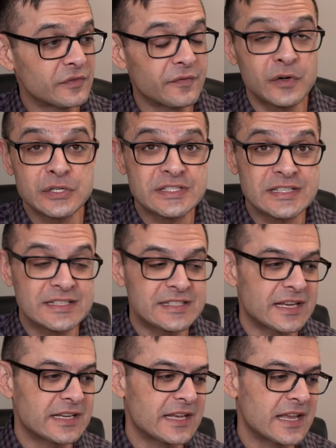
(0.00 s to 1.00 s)
first and
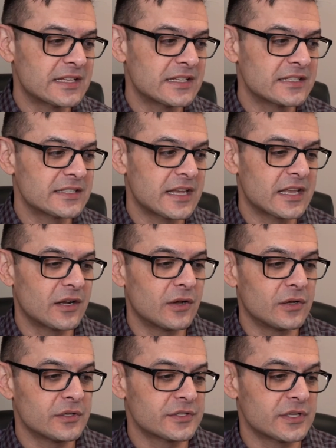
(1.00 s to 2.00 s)
second endings, and
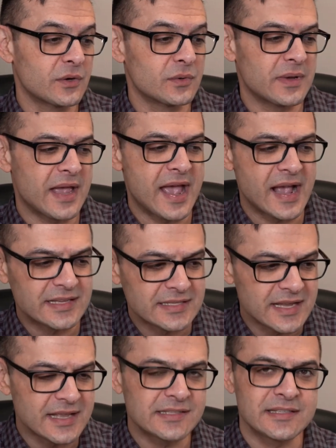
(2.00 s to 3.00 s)
also
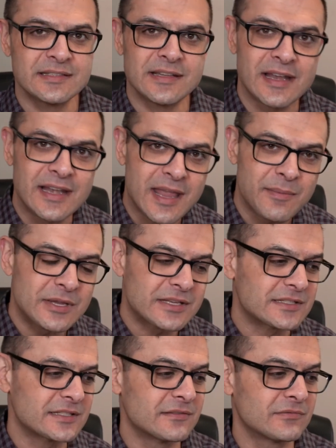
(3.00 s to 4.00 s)
accents and
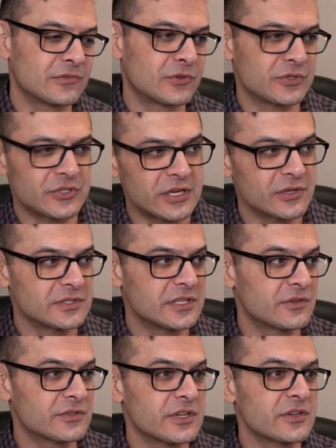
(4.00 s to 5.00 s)
dynamics and crescendos,
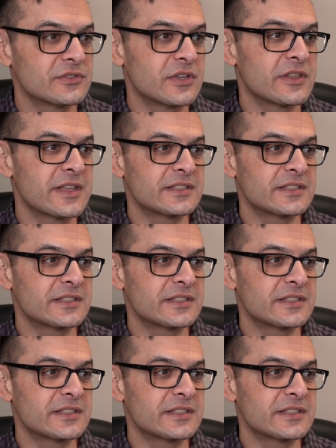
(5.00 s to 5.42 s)
decrescendos, all that